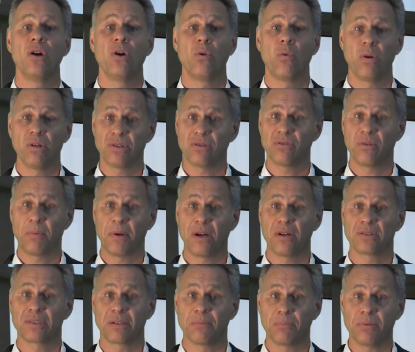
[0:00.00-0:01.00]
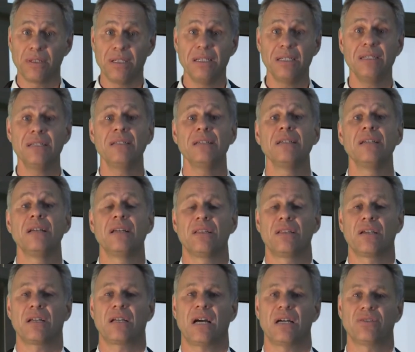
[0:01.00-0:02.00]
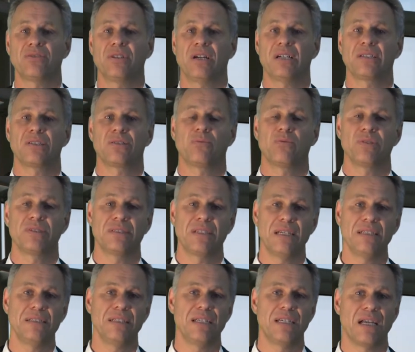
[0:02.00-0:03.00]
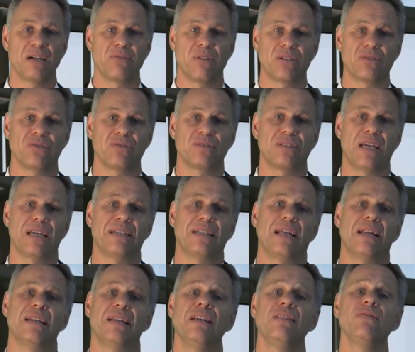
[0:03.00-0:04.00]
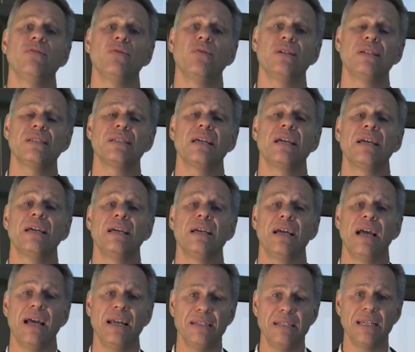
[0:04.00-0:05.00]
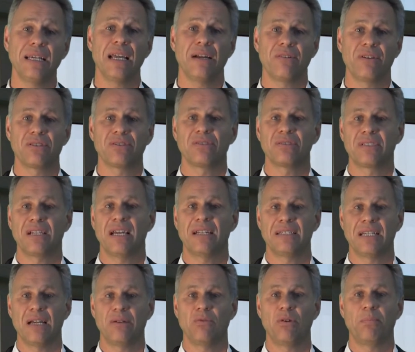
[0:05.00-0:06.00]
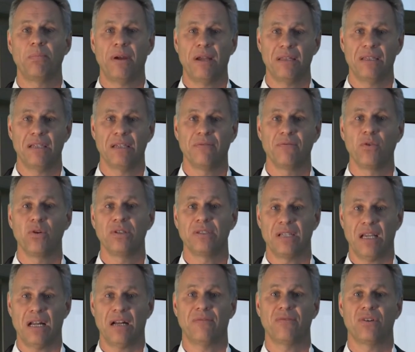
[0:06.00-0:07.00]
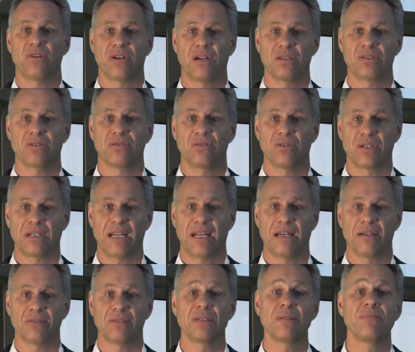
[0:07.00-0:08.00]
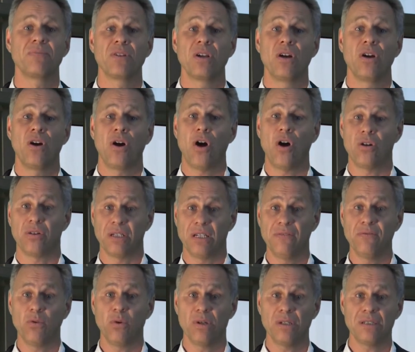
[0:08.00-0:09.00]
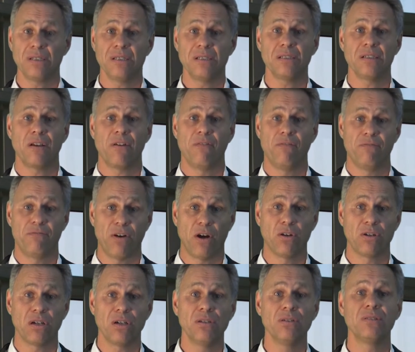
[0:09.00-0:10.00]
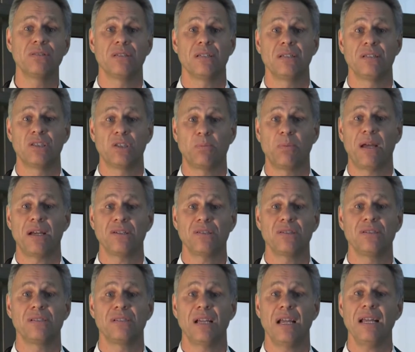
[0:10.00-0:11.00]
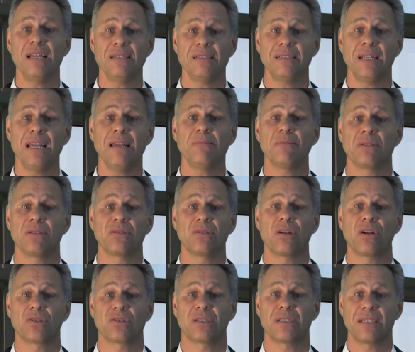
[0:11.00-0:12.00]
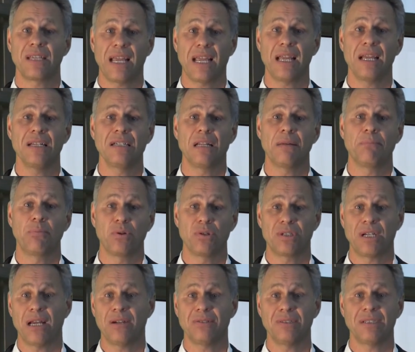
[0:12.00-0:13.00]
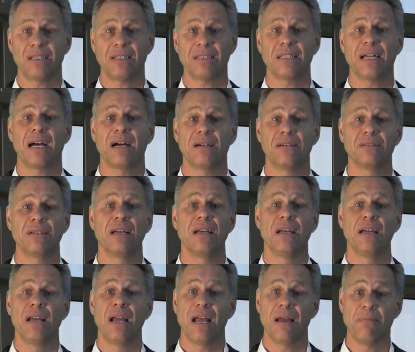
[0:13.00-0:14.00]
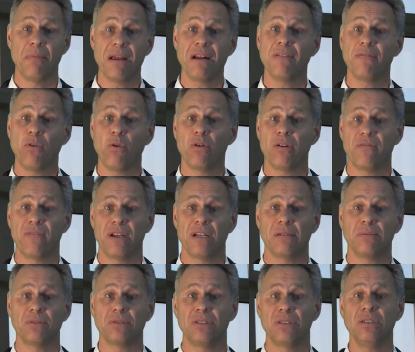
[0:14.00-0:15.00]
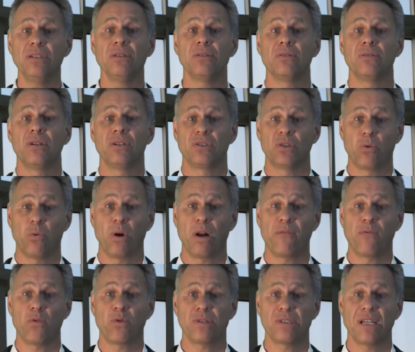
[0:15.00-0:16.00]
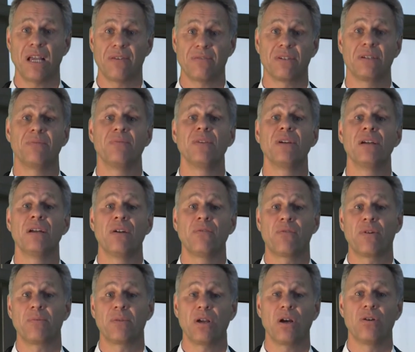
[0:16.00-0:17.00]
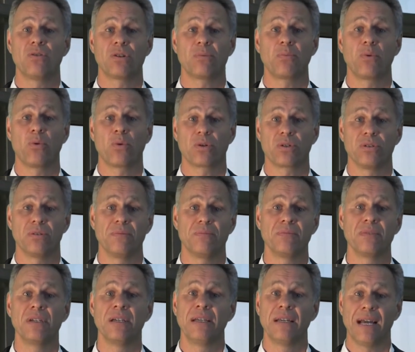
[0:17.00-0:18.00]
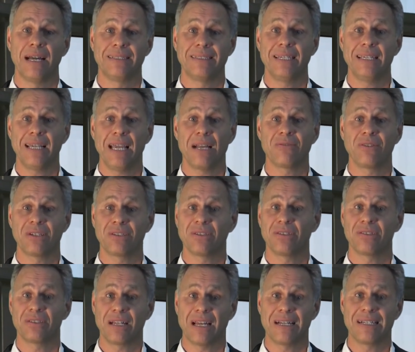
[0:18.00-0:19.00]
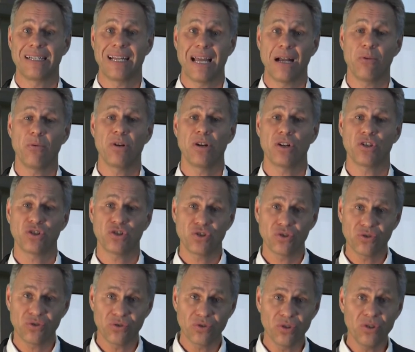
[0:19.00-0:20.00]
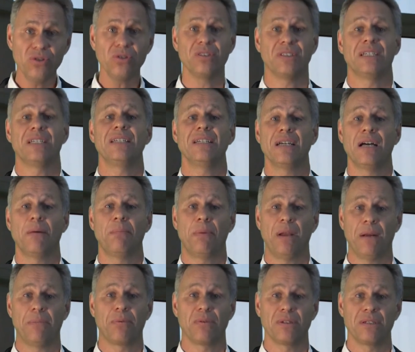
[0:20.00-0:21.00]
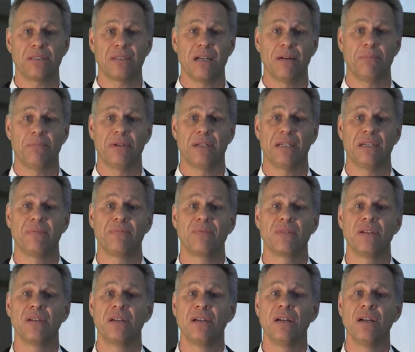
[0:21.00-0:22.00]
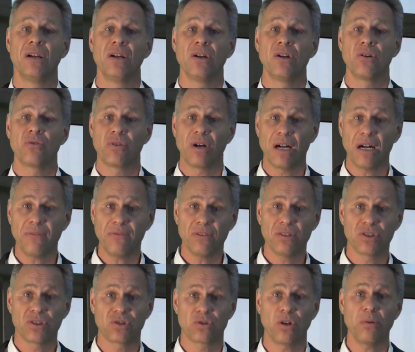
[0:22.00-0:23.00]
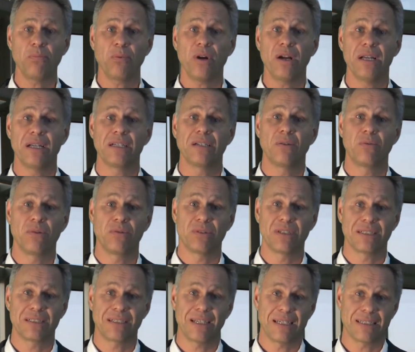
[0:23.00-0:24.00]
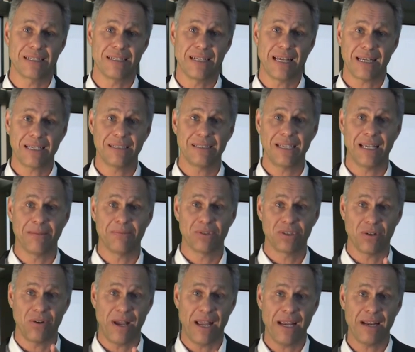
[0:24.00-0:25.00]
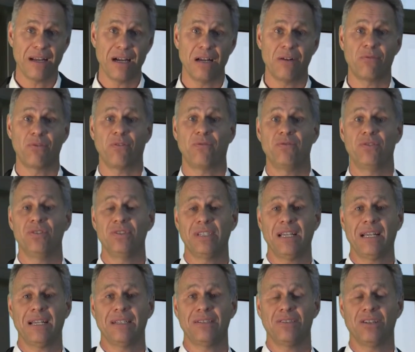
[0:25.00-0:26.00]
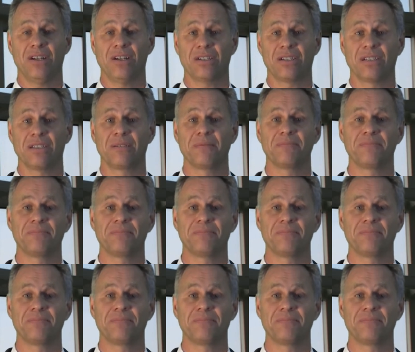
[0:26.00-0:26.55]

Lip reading: Once the repair is completed, the contractor will send DKRentals.net an invoice, and DKRentals.net will pay the invoice out of your escrow account. All invoices, photos, inspections, and statements are scanned and pushed out to the cloud and made available to you 24/7 from the owner portal. At DKRentals.net, we are truly a paperless company. Right after this short break, we will discuss next steps, so hang on for a few seconds longer.